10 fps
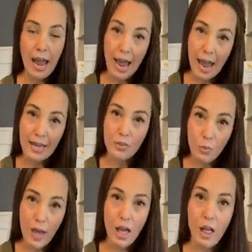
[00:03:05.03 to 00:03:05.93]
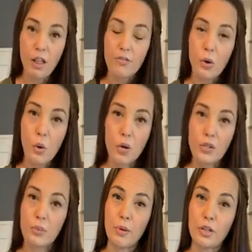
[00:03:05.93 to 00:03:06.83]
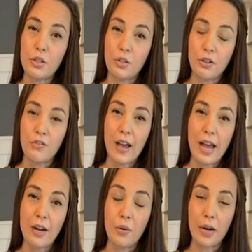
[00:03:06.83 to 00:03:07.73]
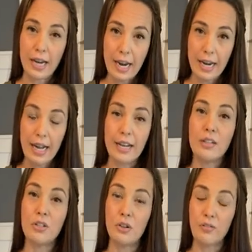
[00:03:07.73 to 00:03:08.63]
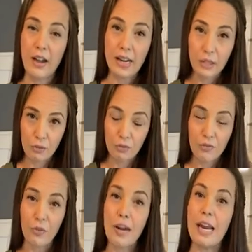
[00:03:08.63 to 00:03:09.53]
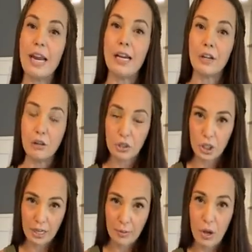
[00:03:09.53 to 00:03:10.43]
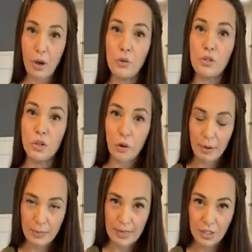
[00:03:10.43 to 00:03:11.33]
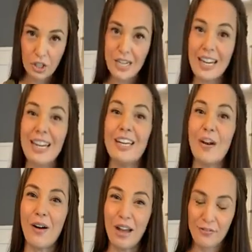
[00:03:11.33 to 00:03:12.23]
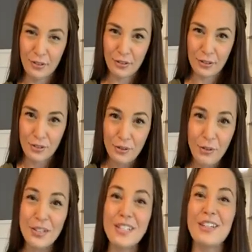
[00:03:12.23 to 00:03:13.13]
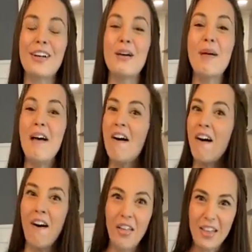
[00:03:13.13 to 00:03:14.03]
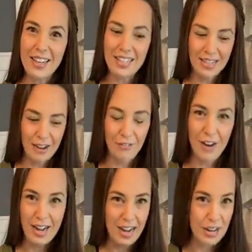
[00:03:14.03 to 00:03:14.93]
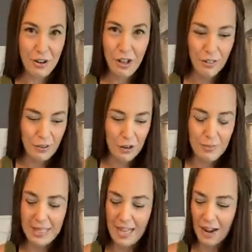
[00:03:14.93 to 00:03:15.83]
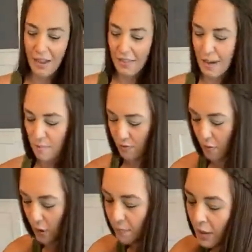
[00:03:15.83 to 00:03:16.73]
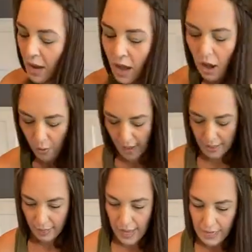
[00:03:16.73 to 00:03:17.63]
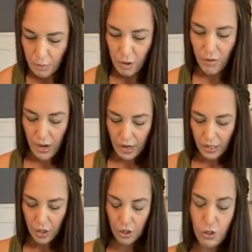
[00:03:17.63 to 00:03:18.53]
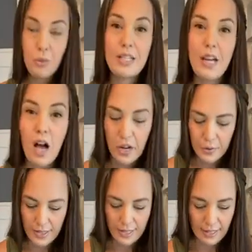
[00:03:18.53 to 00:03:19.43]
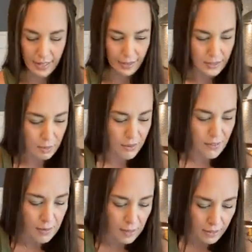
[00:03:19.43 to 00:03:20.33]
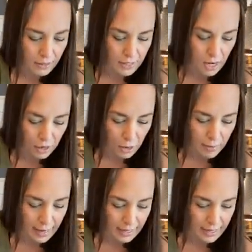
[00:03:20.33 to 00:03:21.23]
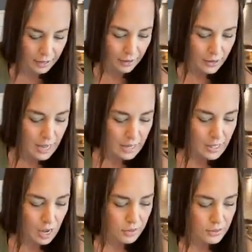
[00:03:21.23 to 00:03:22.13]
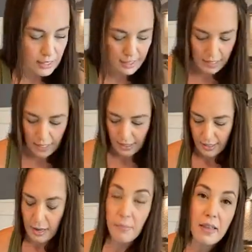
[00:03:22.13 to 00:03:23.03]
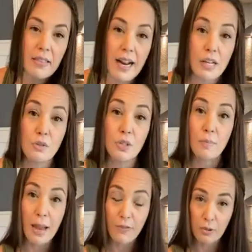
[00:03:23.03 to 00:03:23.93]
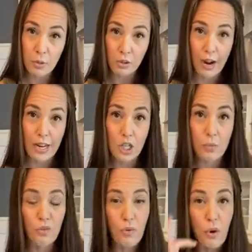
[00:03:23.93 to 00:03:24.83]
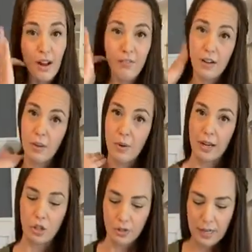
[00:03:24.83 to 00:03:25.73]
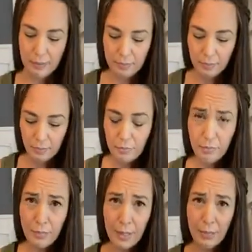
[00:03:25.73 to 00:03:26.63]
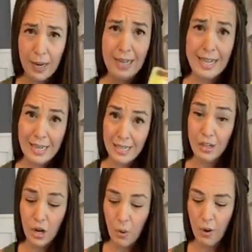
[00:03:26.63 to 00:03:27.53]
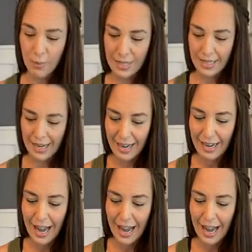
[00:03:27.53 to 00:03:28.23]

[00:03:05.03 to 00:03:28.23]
As well, of course, we are certified organic, certified gluten-free, no GMOs, no MSG, no high fructose corn syrup, all that stuff, right? I know y'all have heard me say all that before. Okay, let's move on to taco seasoning. Let me find my little taco packet here. Taco seasoning is something that I used to make from scratch before I found Wild Tree, because I did know what was in it.